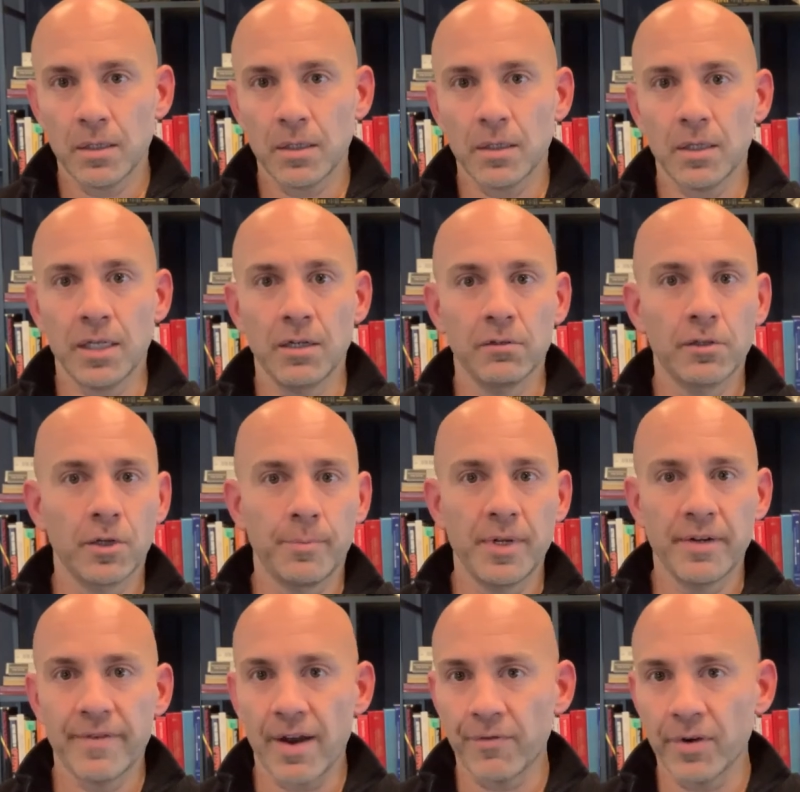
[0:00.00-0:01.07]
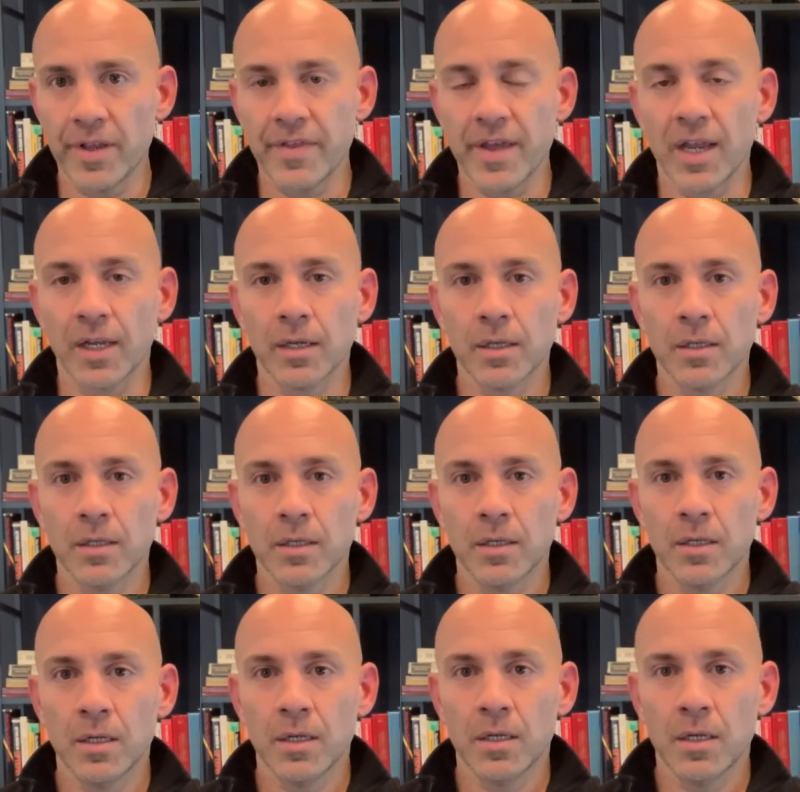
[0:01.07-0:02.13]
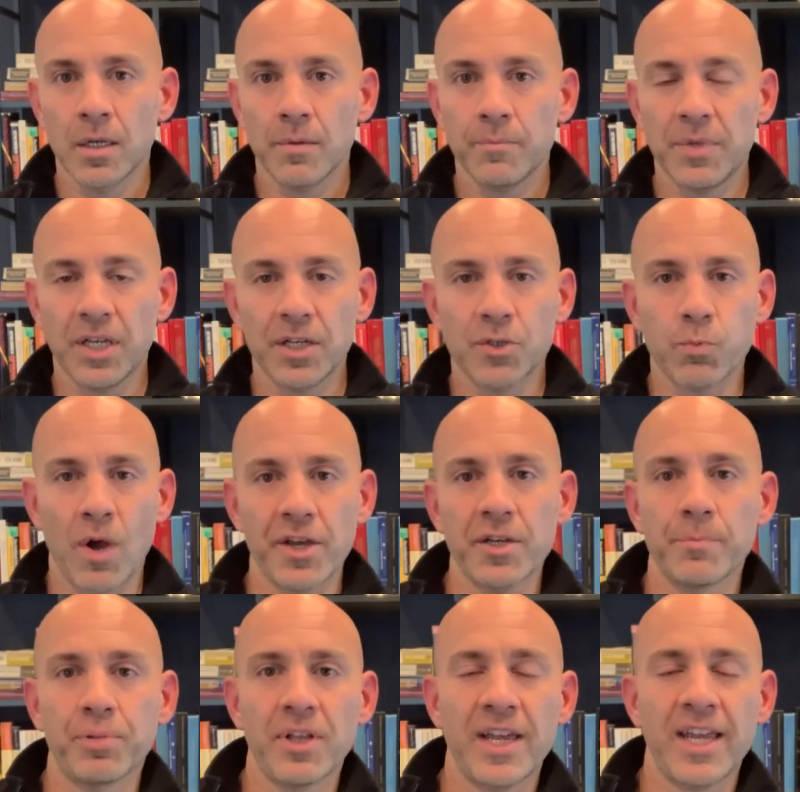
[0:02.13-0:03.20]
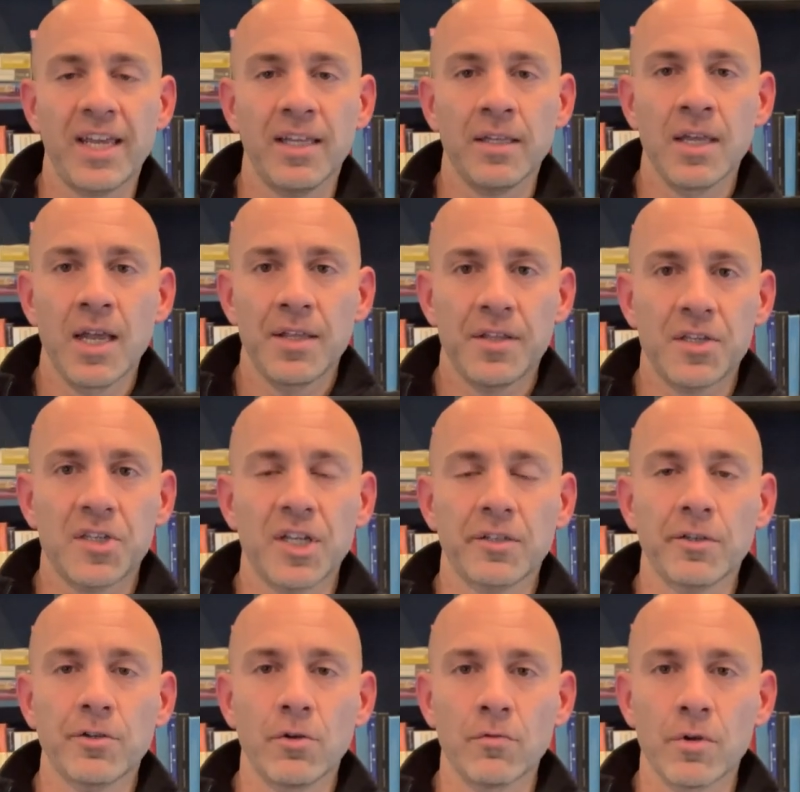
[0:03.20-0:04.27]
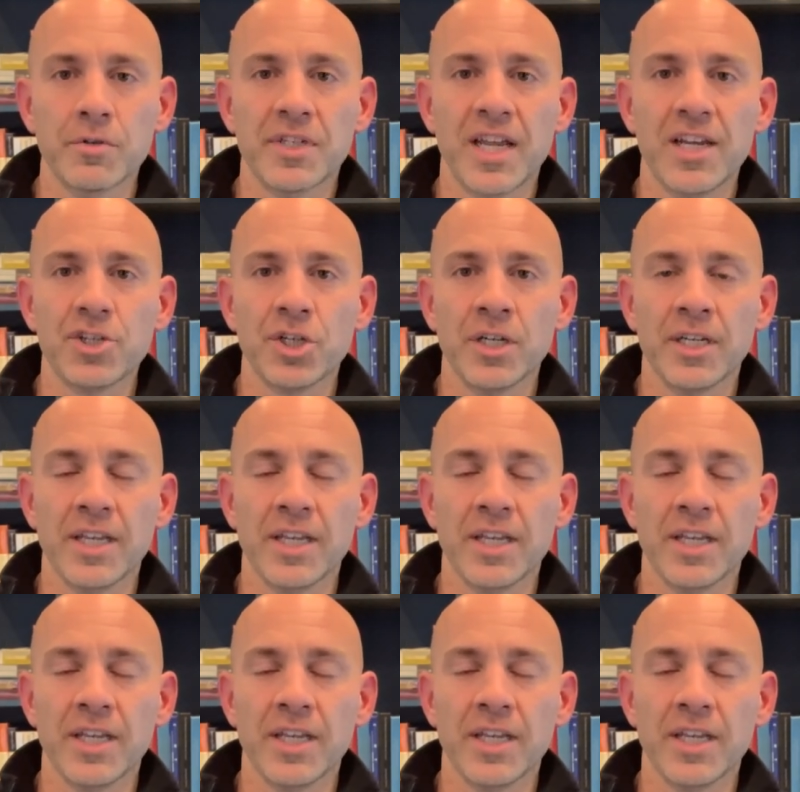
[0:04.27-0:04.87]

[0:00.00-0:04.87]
in a little bit of everything. Because while you're playing the cyclical rotation